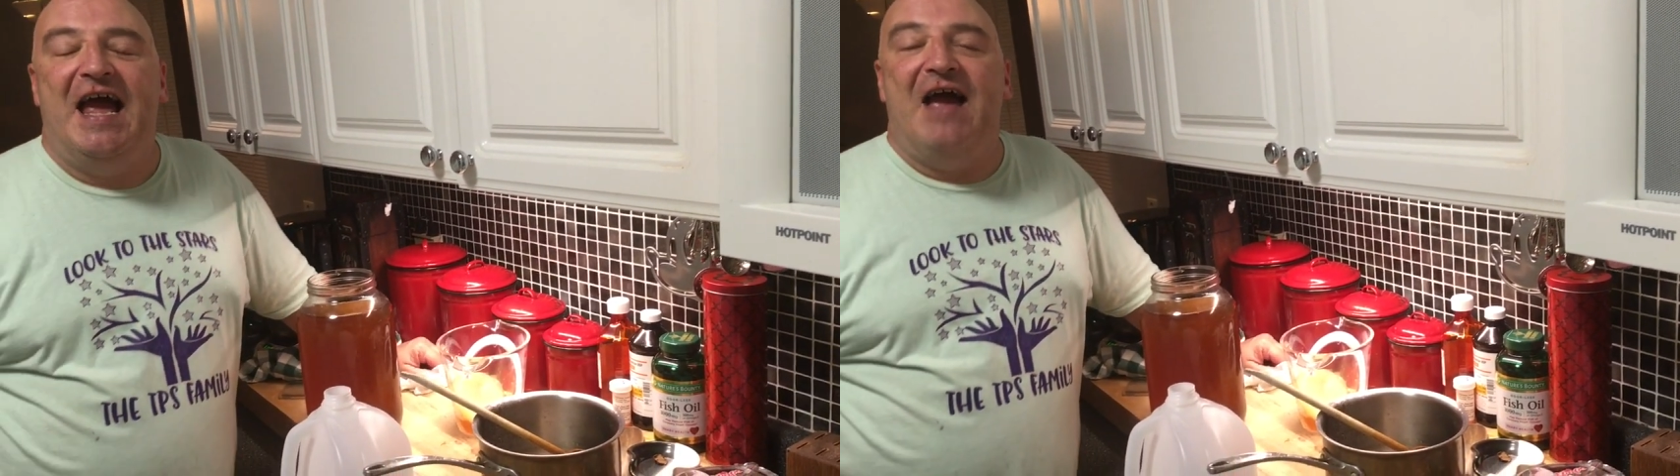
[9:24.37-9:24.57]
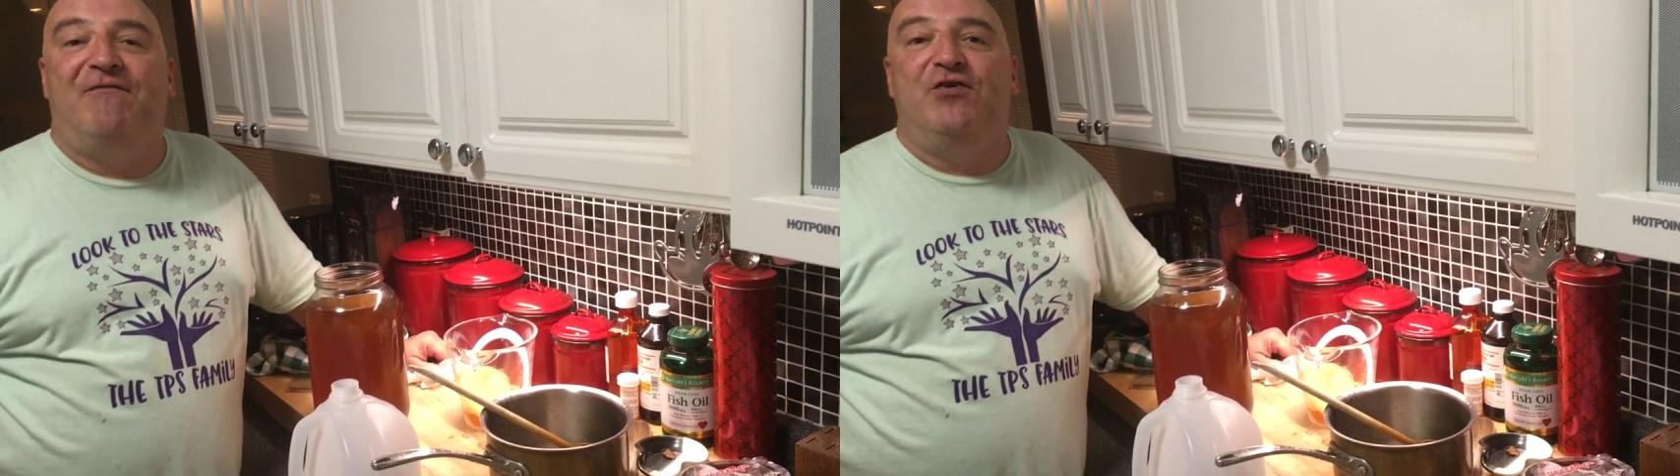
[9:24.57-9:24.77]

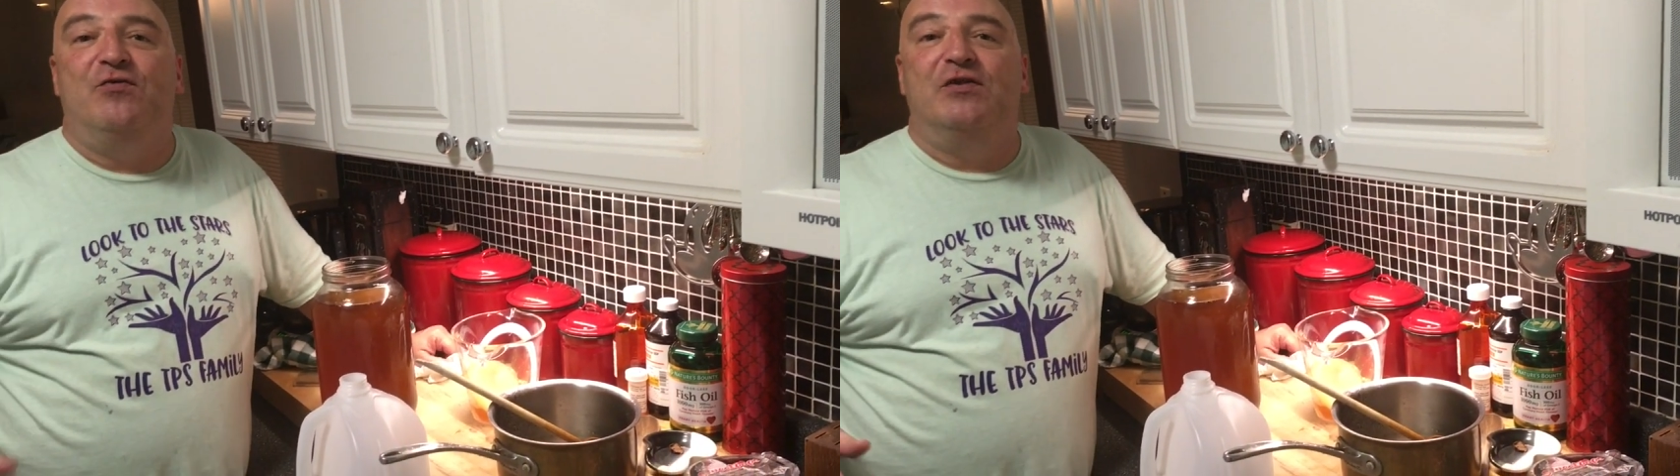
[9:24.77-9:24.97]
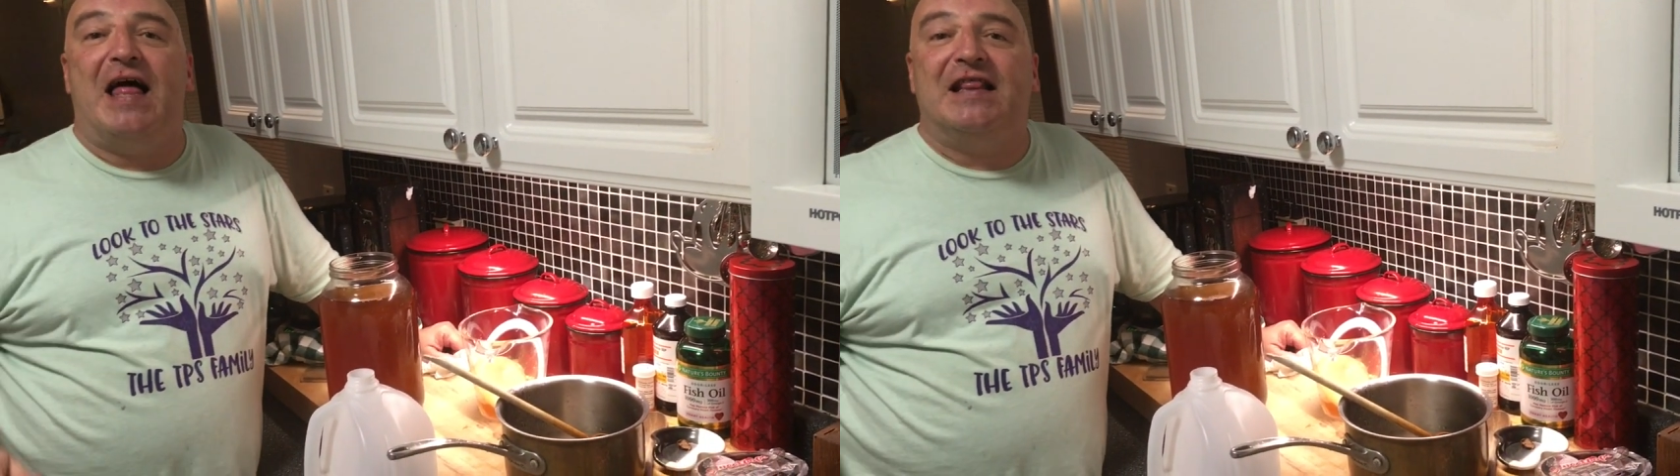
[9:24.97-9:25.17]
If
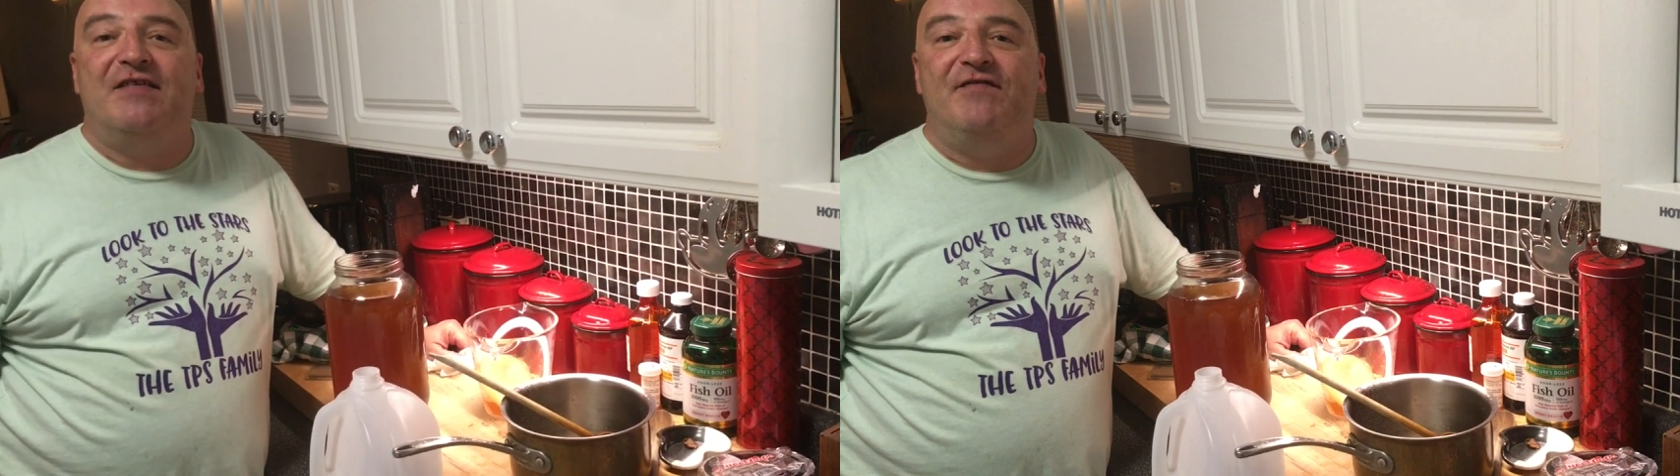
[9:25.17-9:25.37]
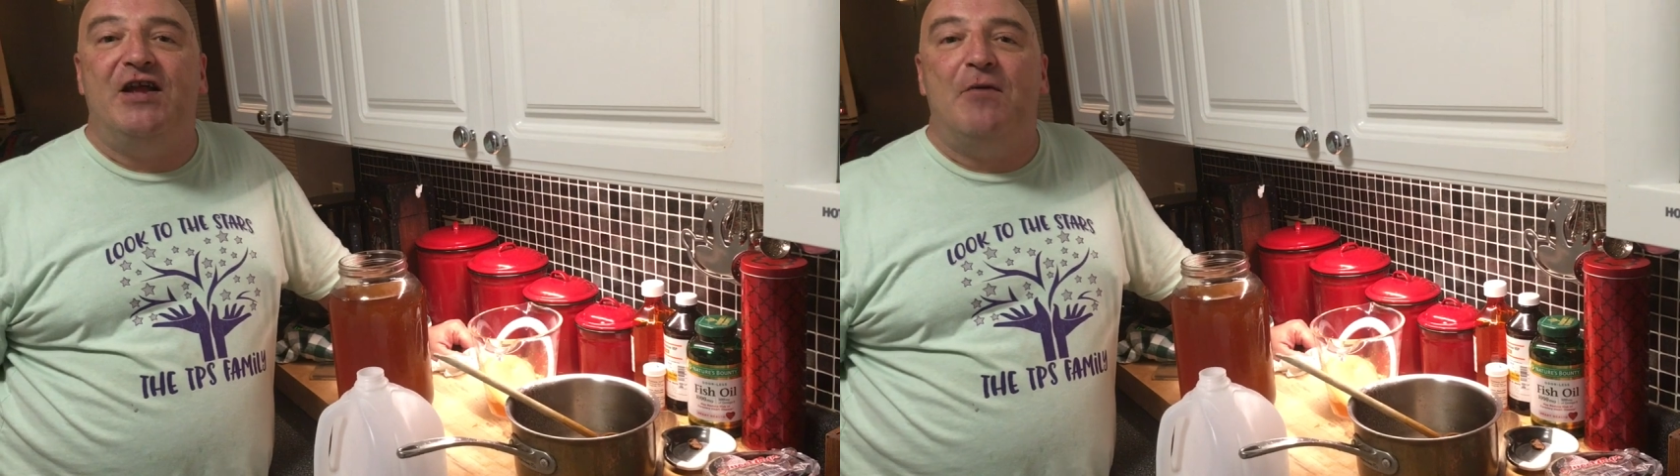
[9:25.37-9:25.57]
you liked
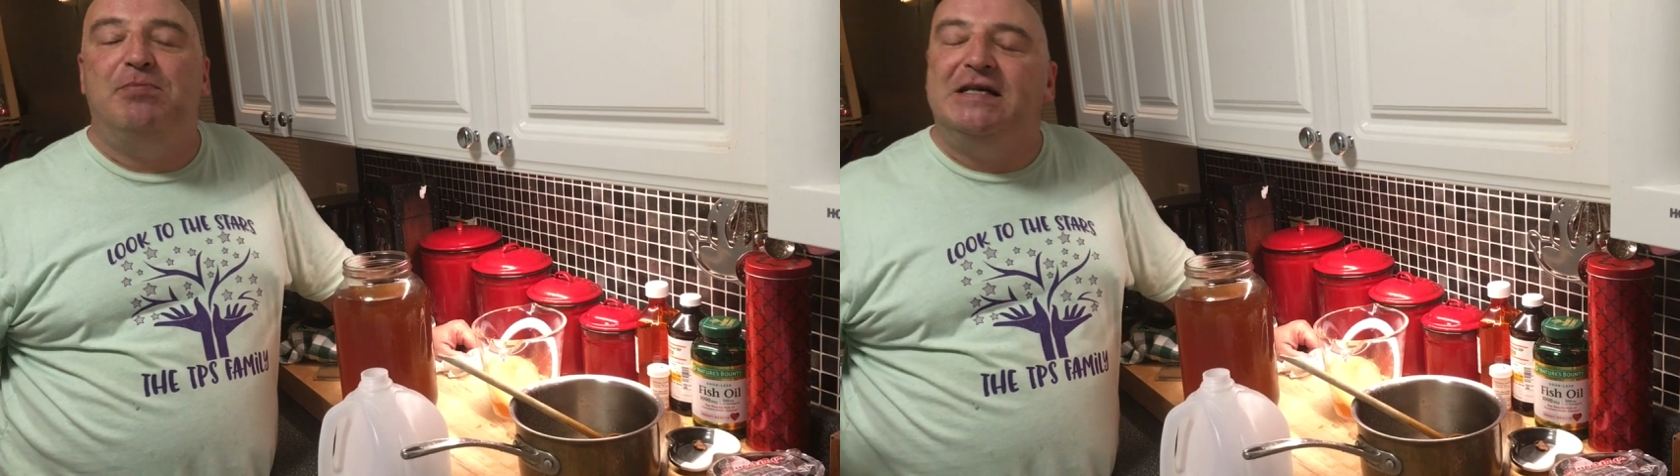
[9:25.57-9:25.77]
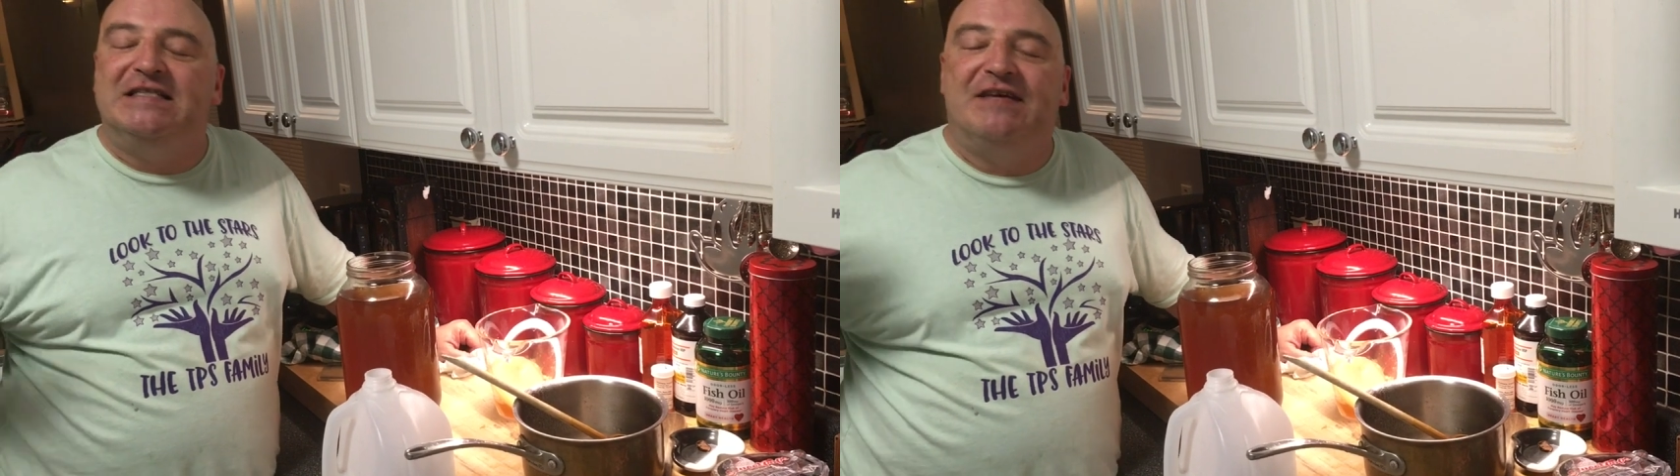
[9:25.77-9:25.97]
the video,
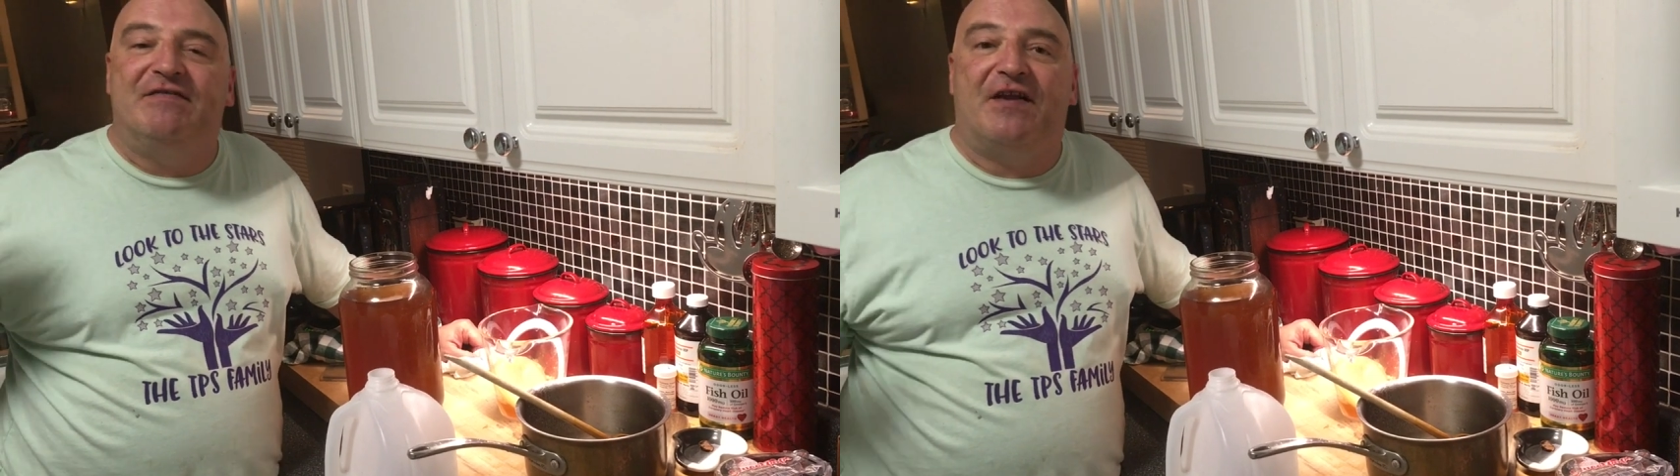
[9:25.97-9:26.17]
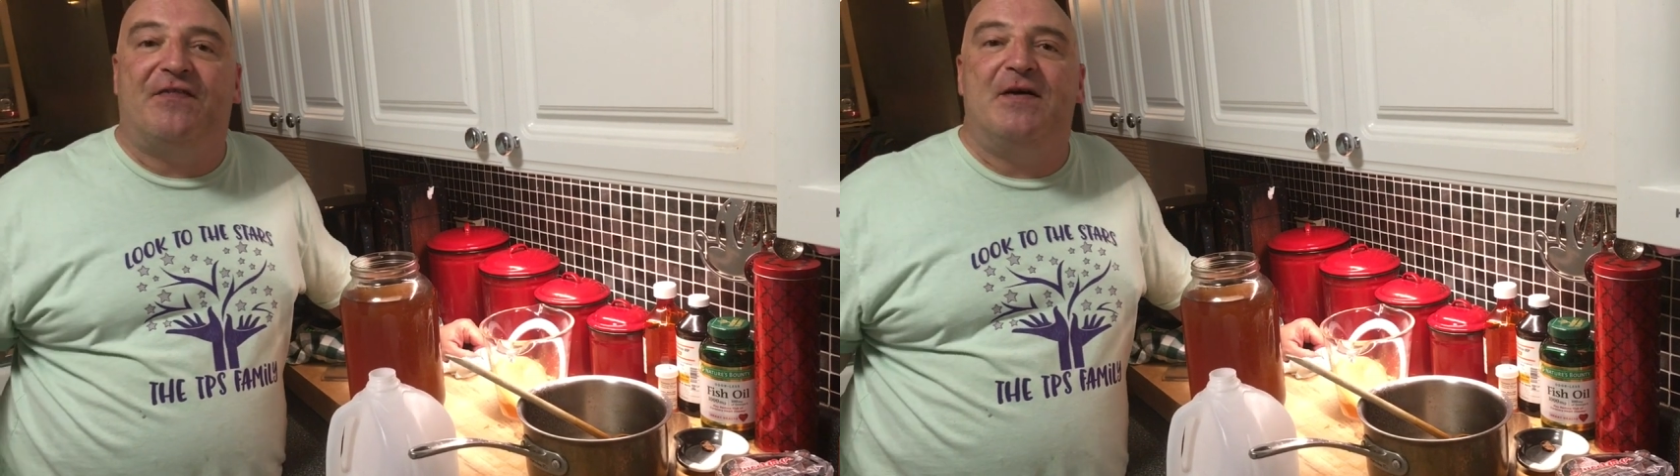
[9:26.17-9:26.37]
please give
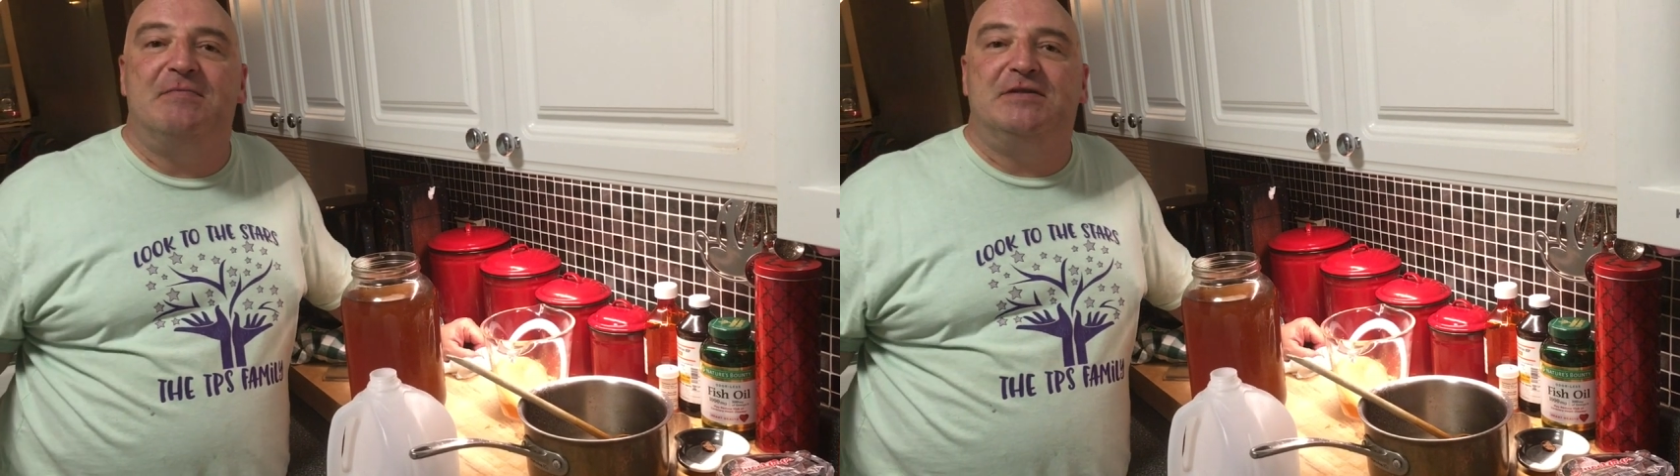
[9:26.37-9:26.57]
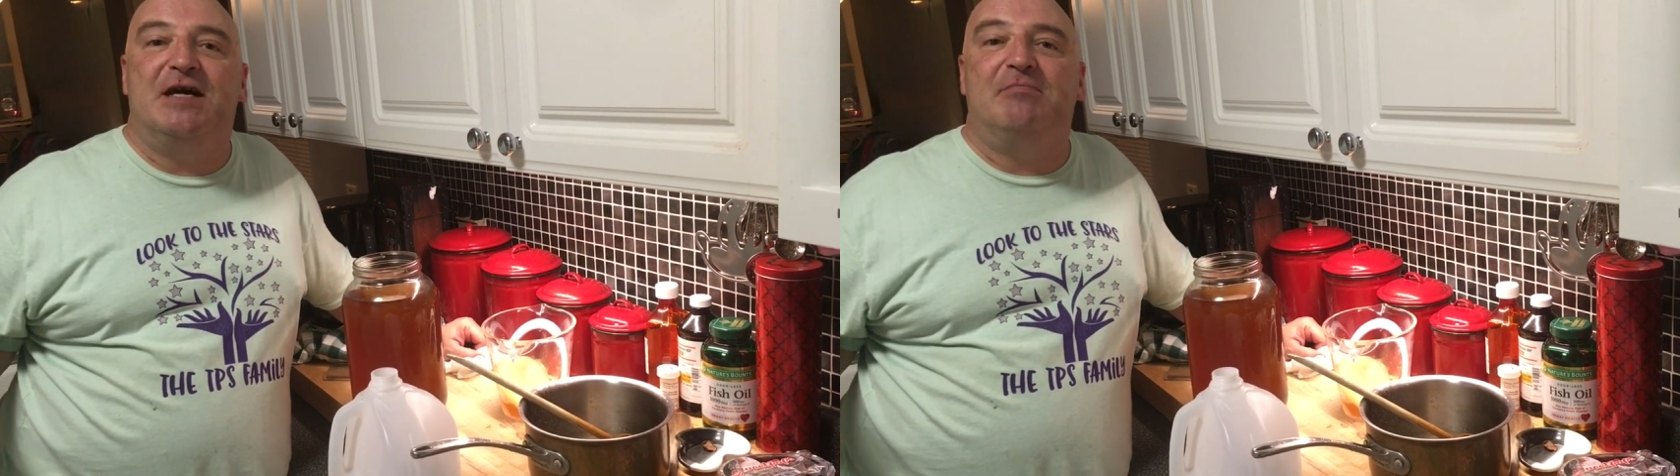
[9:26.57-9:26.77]
it a
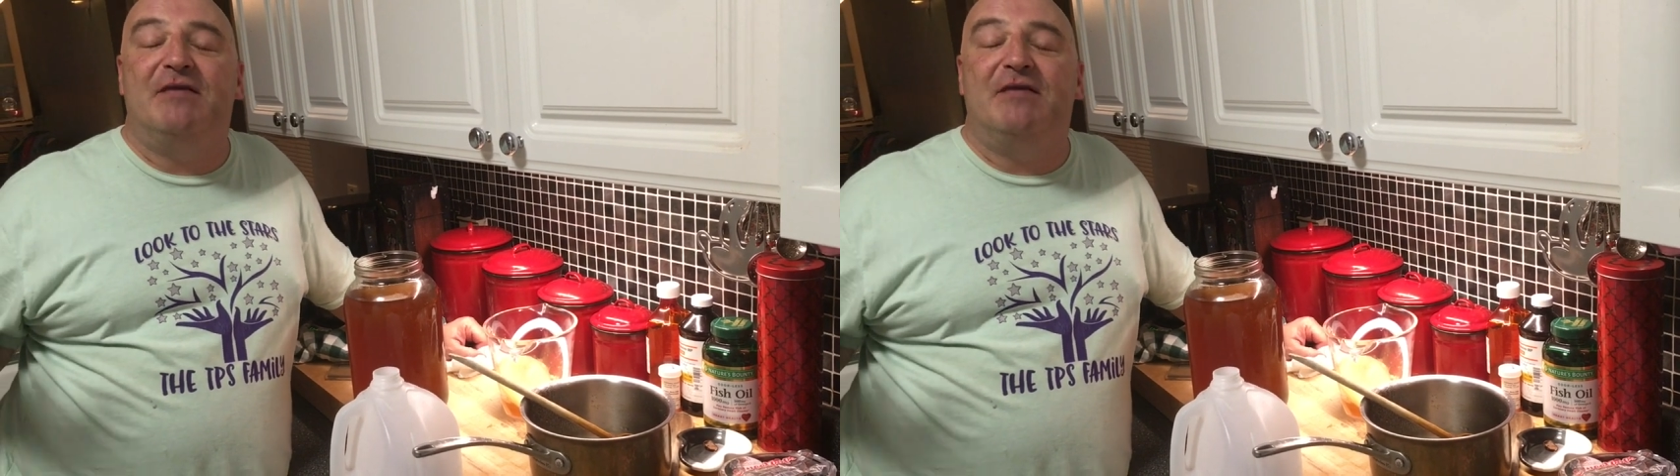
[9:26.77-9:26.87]
thumbs up,